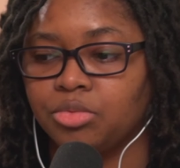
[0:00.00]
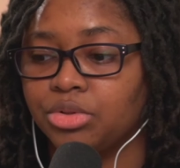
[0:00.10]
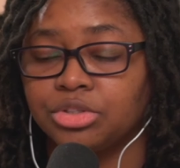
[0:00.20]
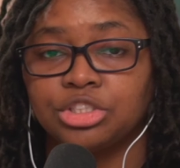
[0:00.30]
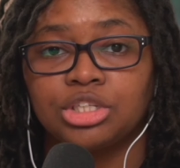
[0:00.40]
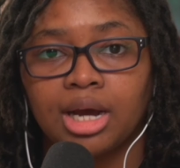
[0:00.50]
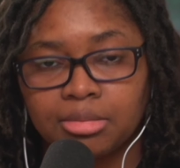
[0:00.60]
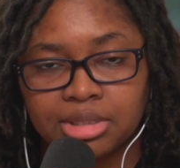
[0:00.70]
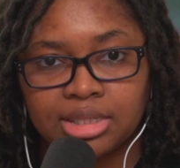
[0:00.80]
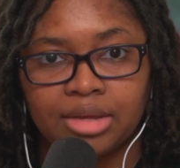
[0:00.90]
with their
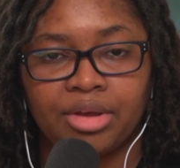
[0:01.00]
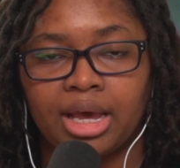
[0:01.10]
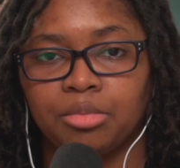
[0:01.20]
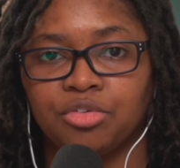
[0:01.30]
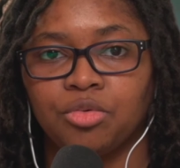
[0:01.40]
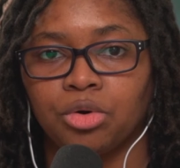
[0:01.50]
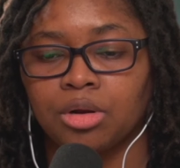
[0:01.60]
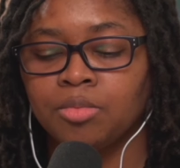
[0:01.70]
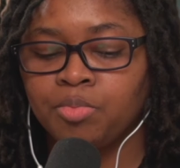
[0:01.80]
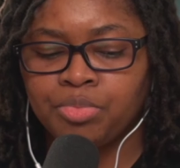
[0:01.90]
job that they've had before.